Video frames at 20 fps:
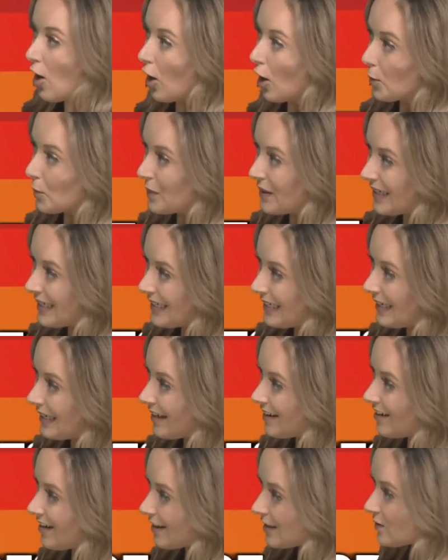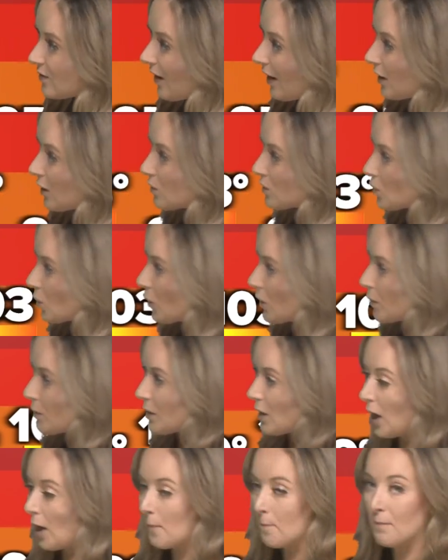Our peak heat index value is going to
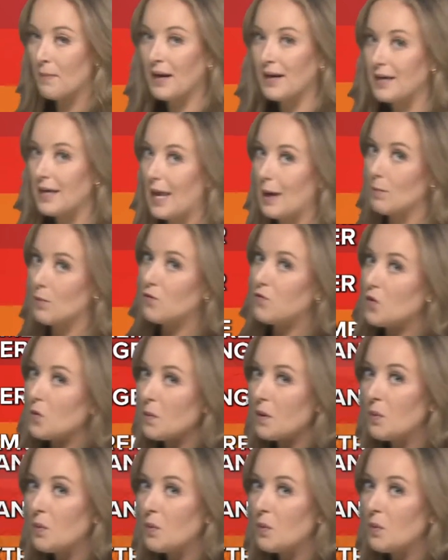be on Monday before